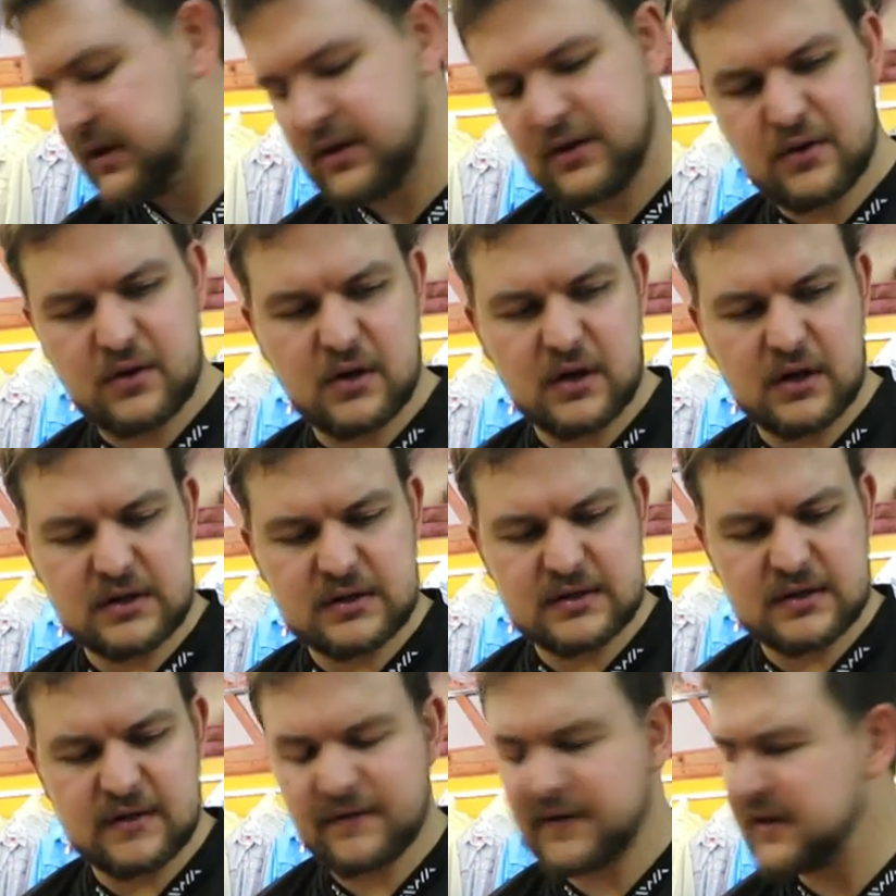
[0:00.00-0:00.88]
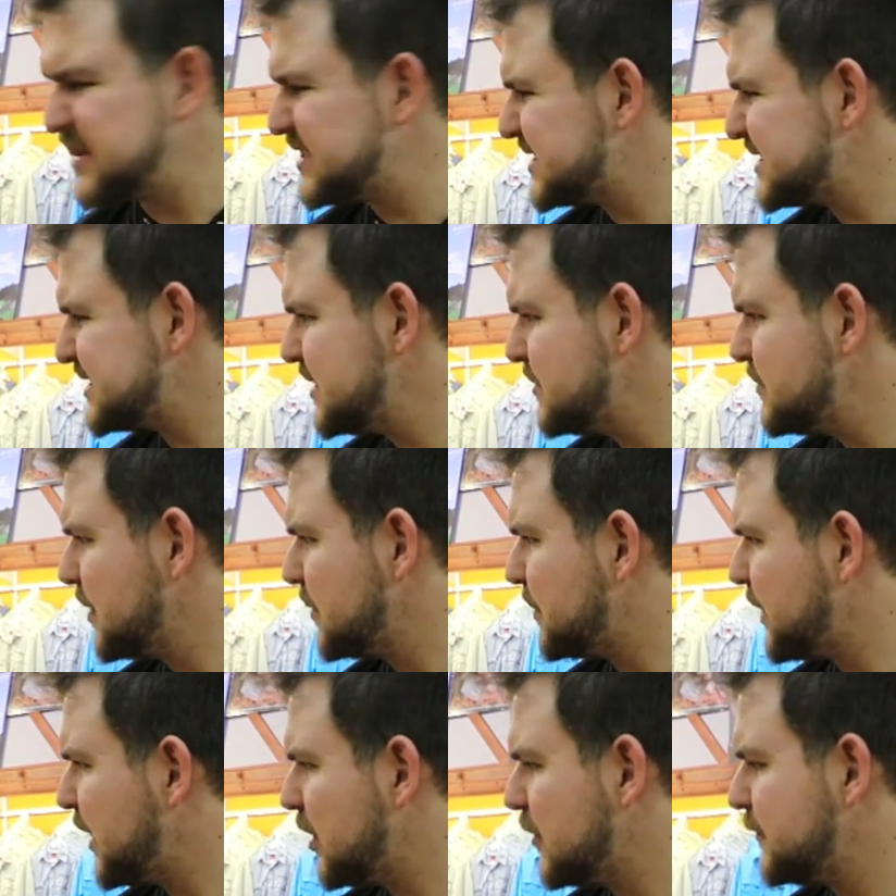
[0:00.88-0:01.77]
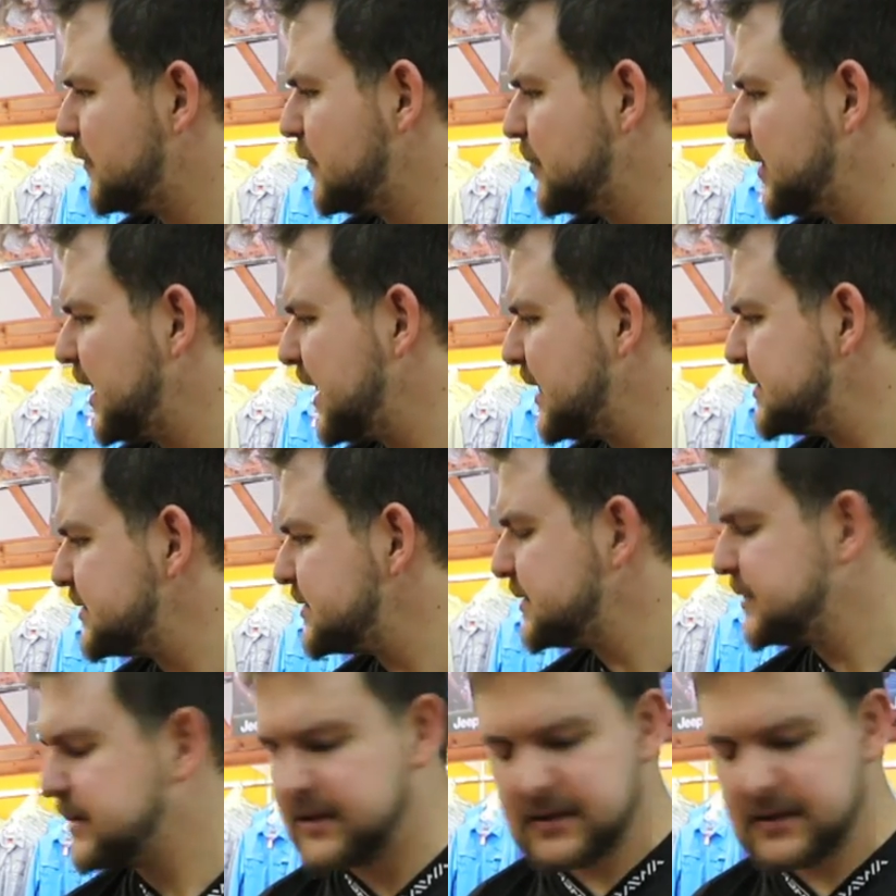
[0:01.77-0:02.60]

you got very slim and powerful blanks.